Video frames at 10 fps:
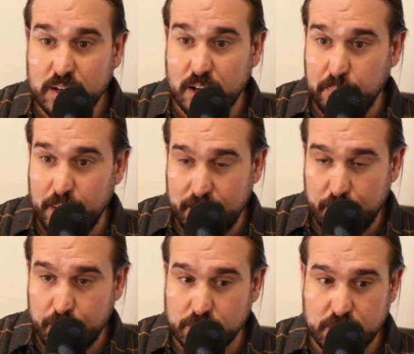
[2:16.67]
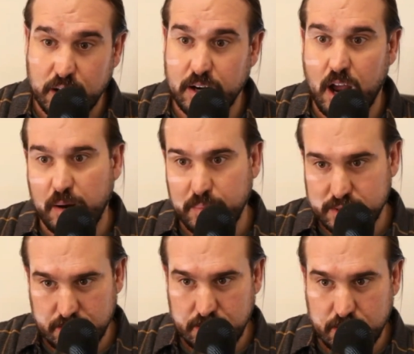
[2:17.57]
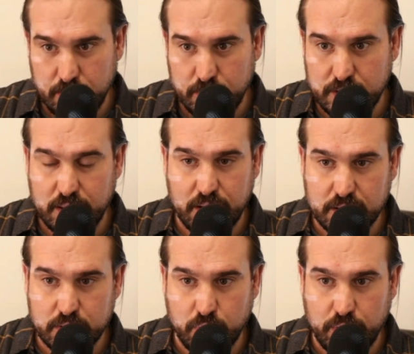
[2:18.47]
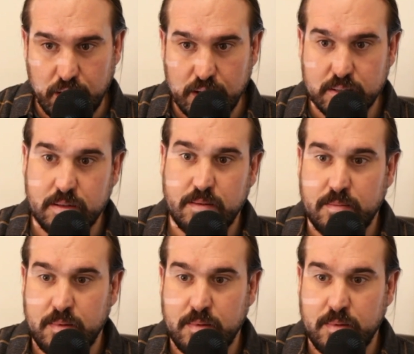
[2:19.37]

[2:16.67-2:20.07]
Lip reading: competitors anonymously too, which I think is really nice.